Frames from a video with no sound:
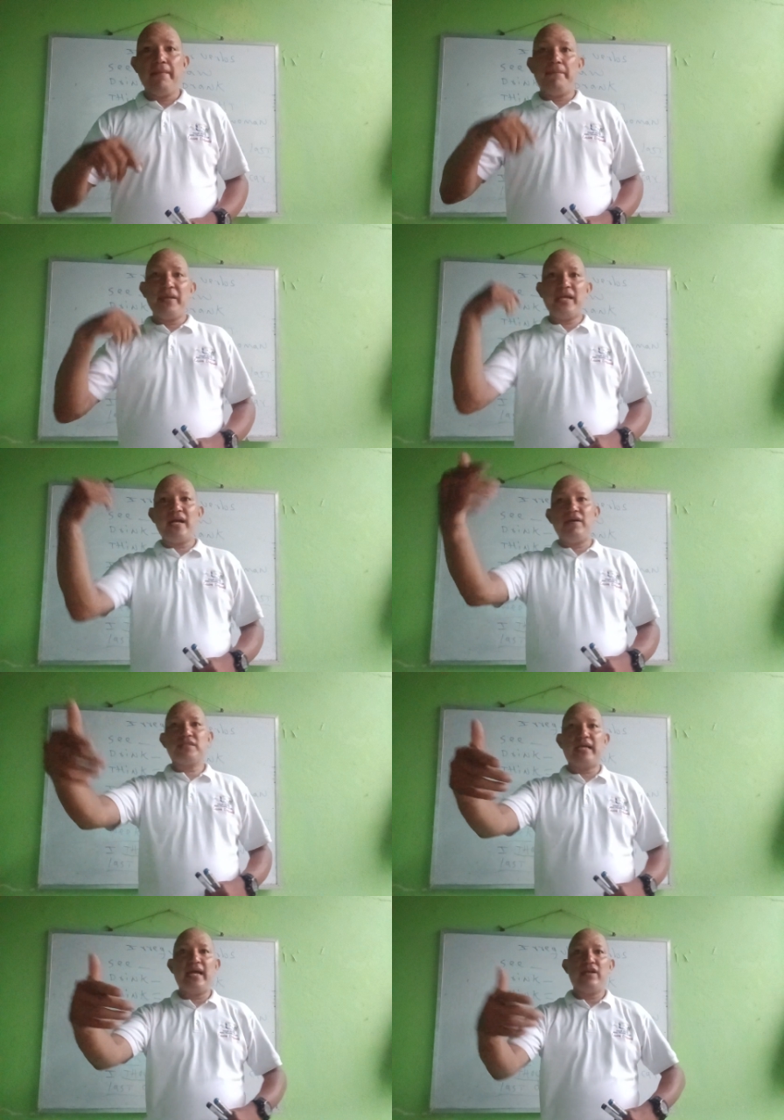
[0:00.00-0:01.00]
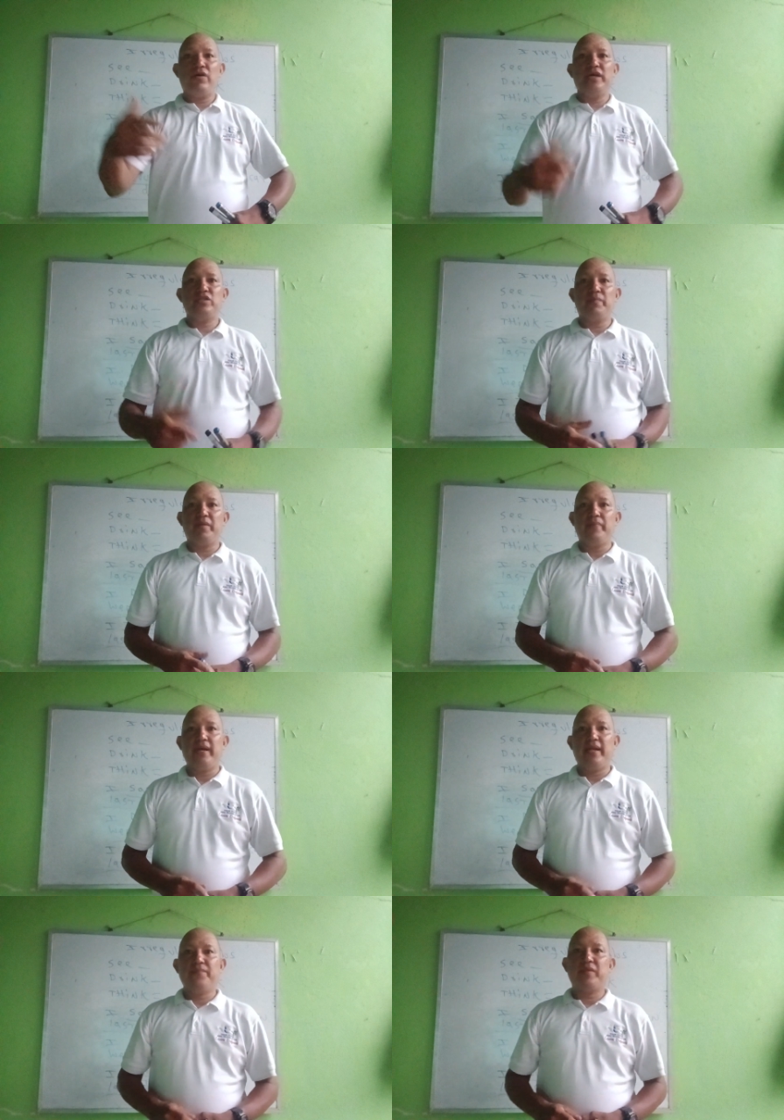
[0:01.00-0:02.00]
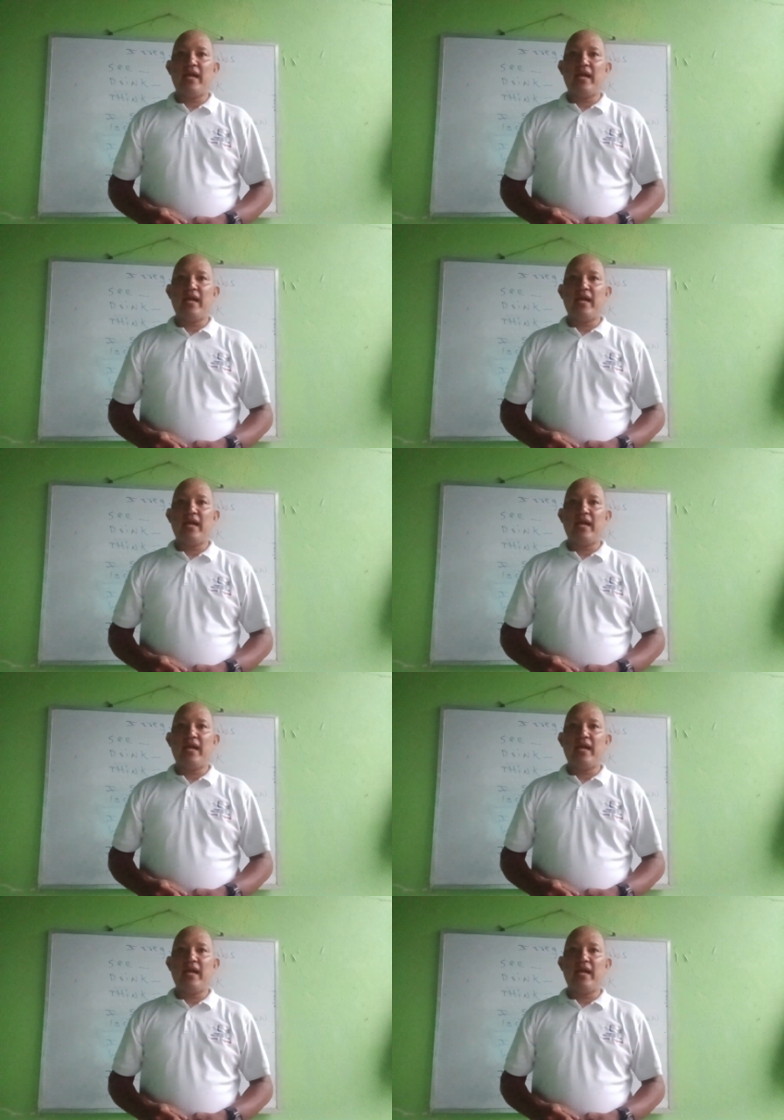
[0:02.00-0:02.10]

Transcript: because I'm going to prepare